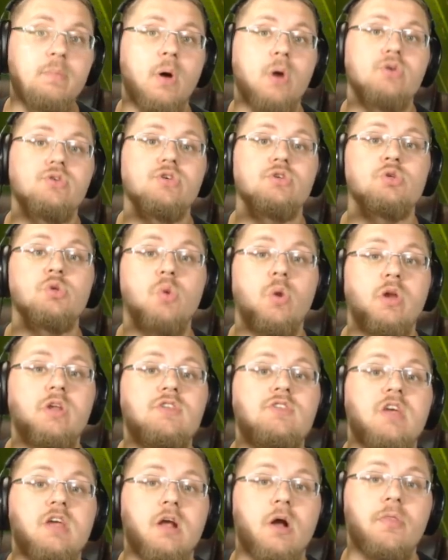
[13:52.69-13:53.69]
punches in order
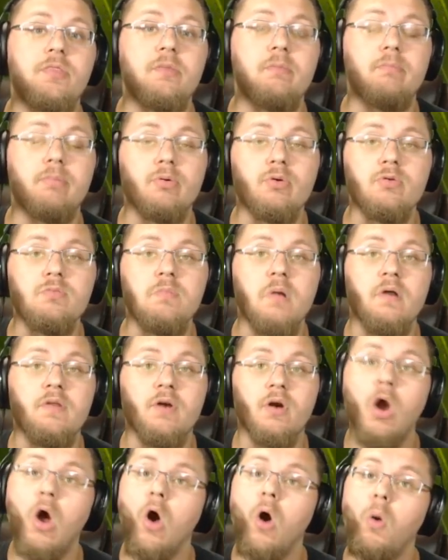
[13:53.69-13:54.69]
to take out the
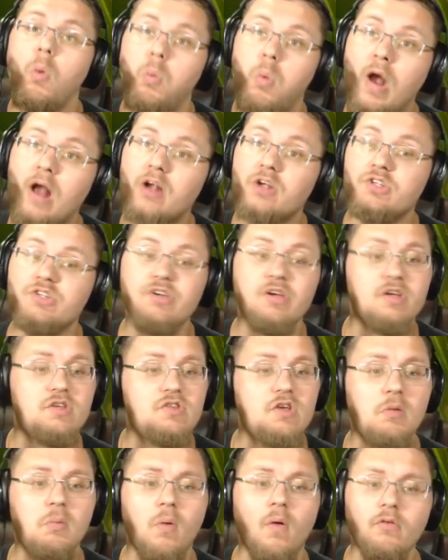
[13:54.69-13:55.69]
Broodmother, where she
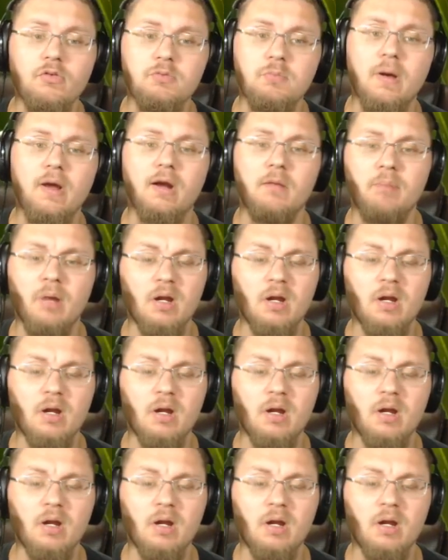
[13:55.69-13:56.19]
is a wolf spider.